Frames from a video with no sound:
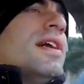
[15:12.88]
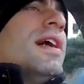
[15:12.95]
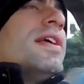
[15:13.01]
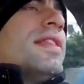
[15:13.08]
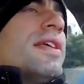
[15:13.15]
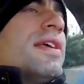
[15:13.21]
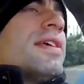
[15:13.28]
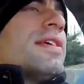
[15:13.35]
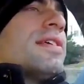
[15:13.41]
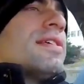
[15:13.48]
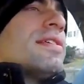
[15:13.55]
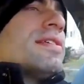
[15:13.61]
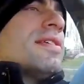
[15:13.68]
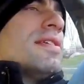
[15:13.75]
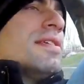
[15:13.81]
I think
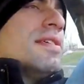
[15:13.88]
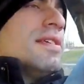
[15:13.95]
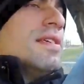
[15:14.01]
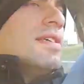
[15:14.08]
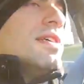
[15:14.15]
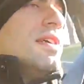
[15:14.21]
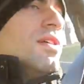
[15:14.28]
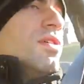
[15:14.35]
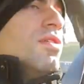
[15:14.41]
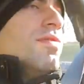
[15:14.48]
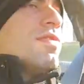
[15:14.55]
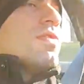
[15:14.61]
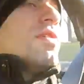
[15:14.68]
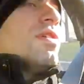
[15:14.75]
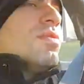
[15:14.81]

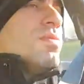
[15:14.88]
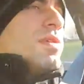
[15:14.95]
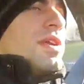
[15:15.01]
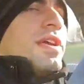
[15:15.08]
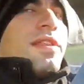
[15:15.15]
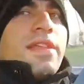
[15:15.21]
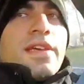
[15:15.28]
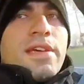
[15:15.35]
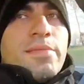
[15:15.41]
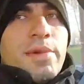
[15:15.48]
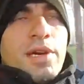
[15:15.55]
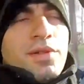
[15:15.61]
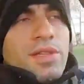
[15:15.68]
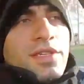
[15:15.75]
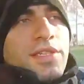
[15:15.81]
overall what I think
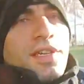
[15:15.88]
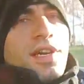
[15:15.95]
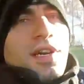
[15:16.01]
about this